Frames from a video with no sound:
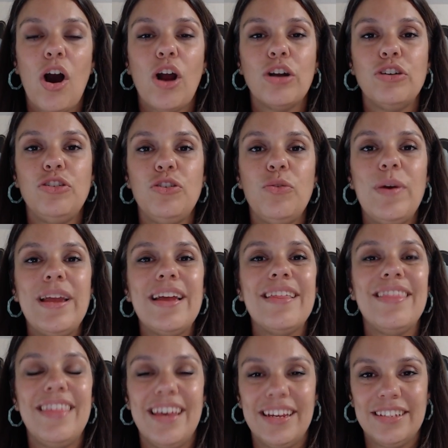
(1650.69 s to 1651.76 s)
are doing
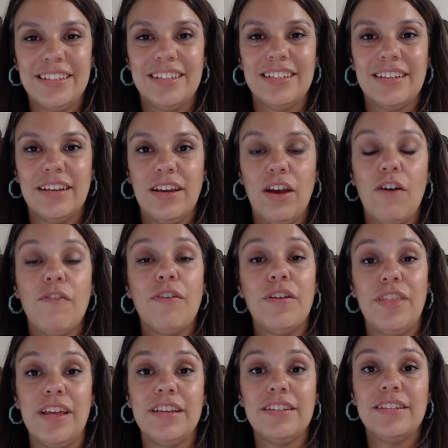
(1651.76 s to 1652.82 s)
this for
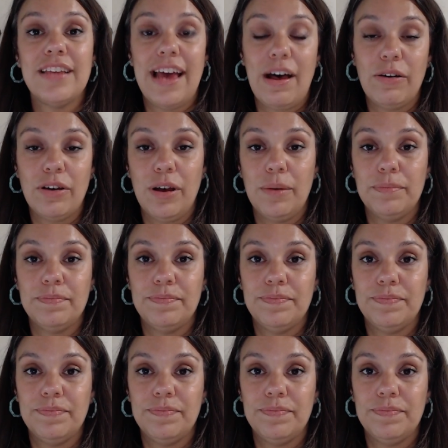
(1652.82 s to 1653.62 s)
this outcome.